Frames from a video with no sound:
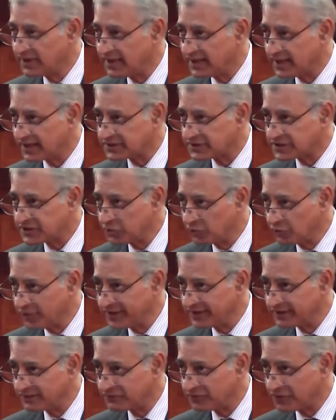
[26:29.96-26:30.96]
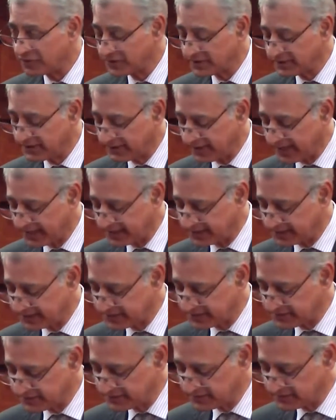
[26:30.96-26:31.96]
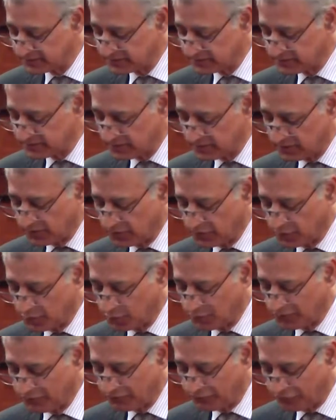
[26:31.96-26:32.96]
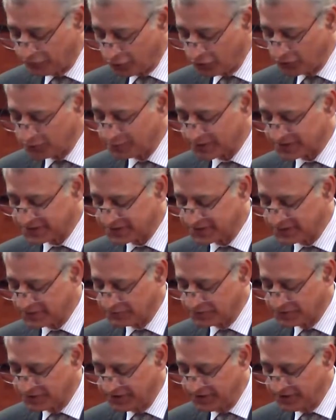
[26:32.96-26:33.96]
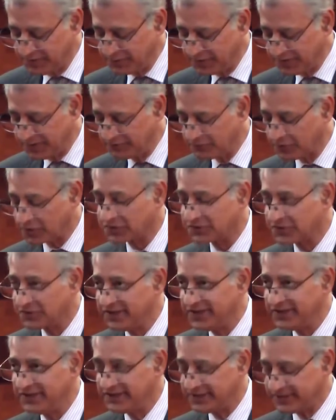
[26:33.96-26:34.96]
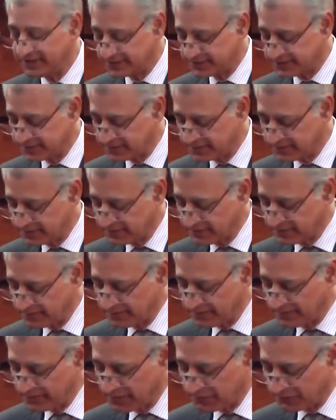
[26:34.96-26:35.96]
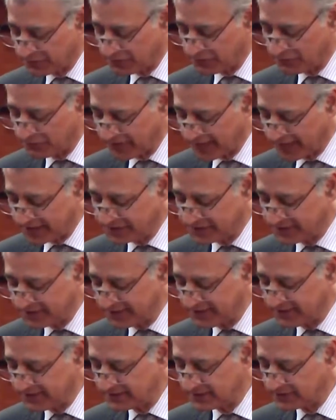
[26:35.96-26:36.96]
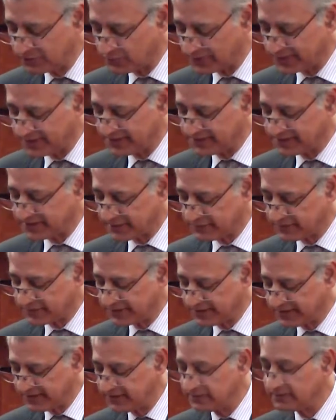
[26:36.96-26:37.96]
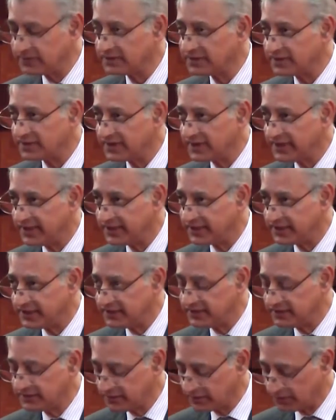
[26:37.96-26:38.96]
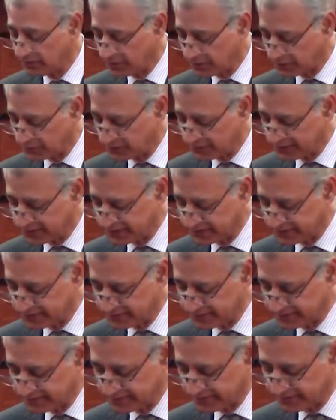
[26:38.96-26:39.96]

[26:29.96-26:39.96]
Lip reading: excluding foreign grants, to a 4% of GDP for 3 years from financial year 2017-18 onwards,